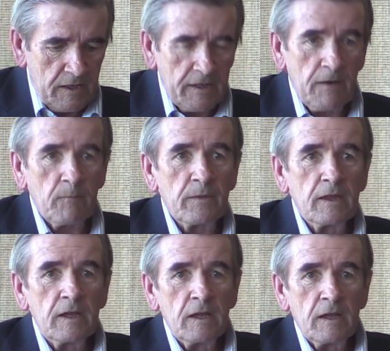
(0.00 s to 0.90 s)
Now,
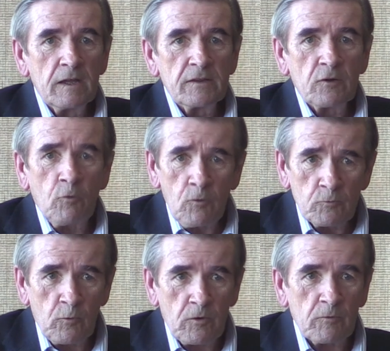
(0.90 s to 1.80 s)
the Cold
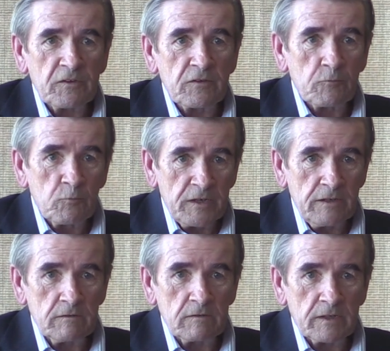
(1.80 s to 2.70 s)
War was as
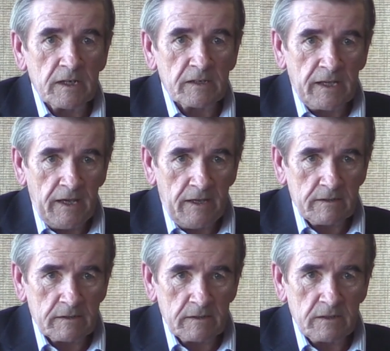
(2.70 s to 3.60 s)
real in
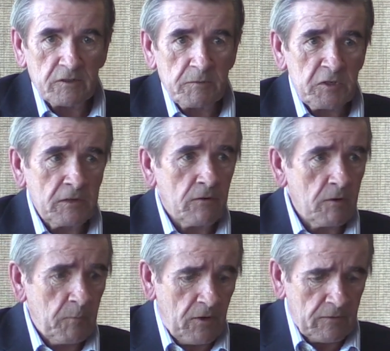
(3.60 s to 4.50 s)
Canada, and especially in our
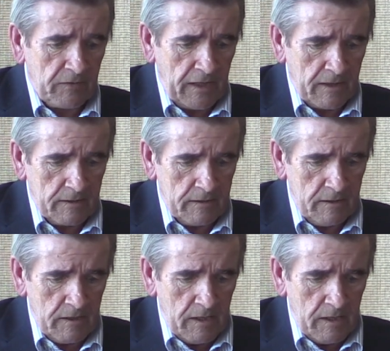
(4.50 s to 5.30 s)
part of Canada,